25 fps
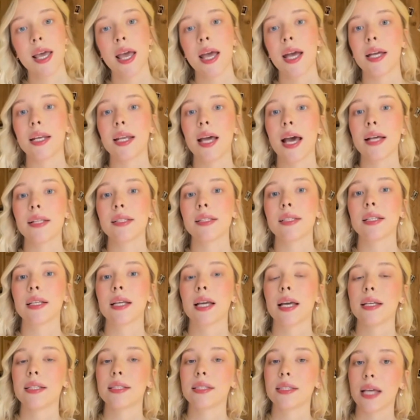enhancing
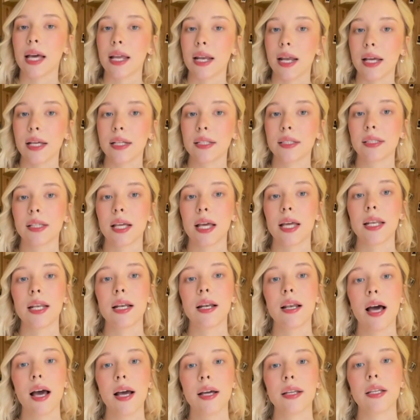aesthetics, and
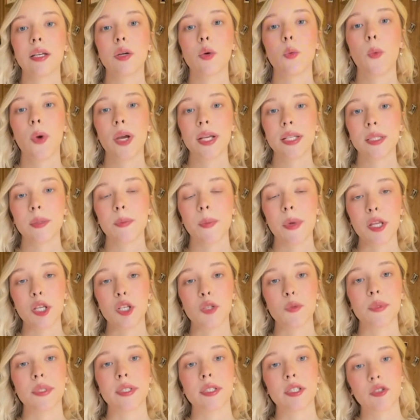aligning waste
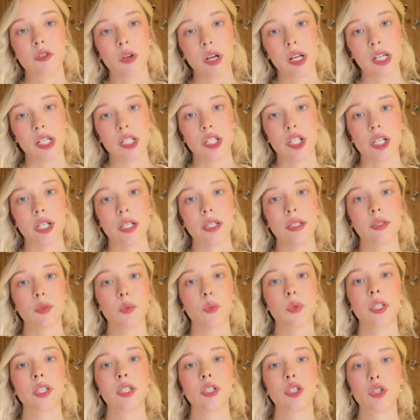management strategies
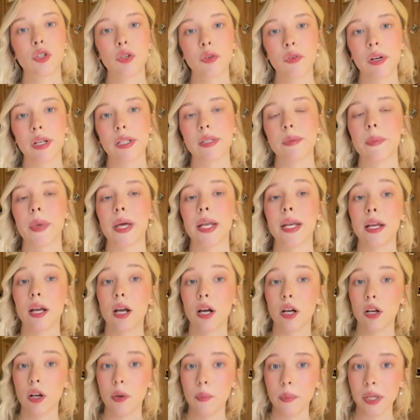with tourism and
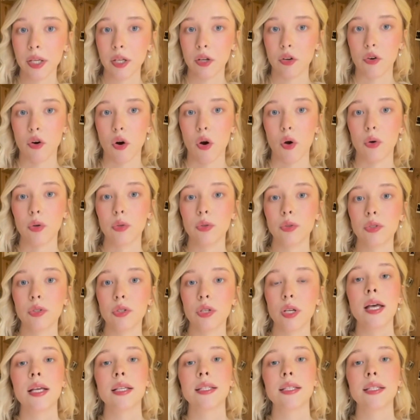economic goals,